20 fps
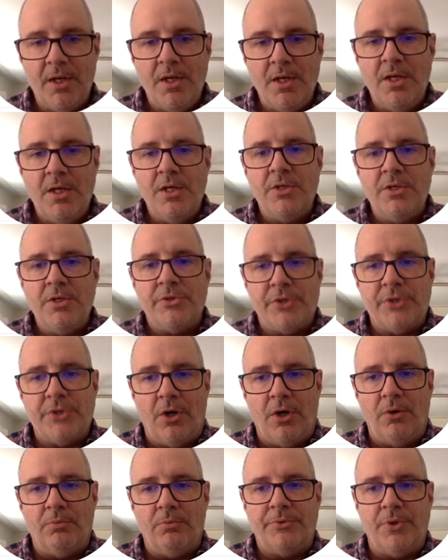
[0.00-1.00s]

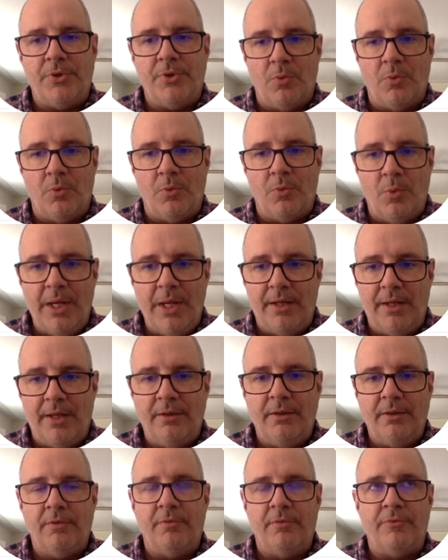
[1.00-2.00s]
So to win
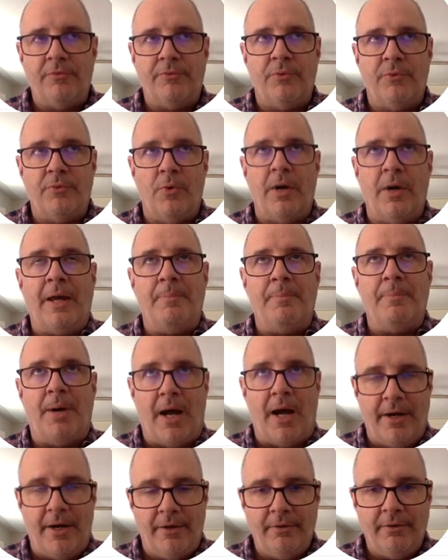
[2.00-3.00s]
for a
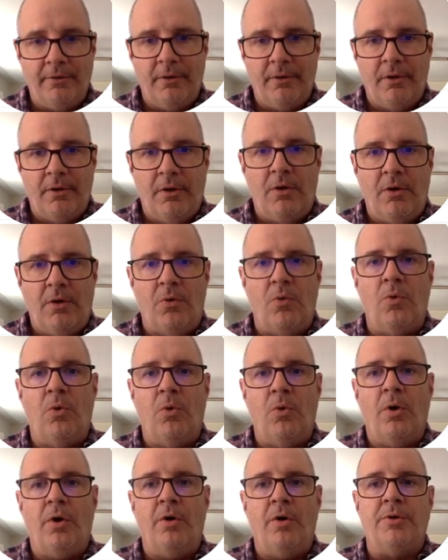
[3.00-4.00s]
buyer
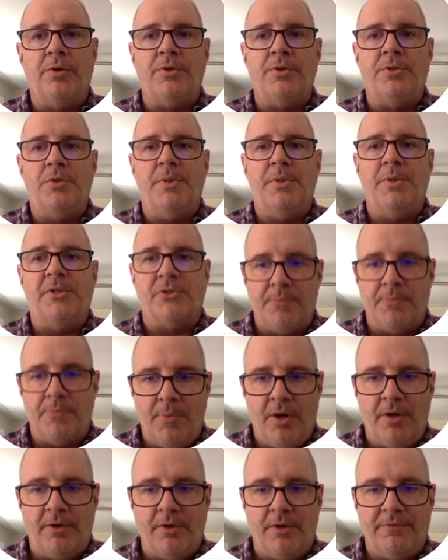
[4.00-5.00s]
or to be
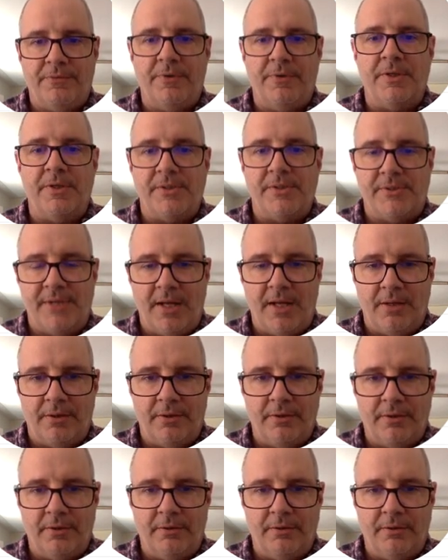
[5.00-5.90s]
smart for a seller,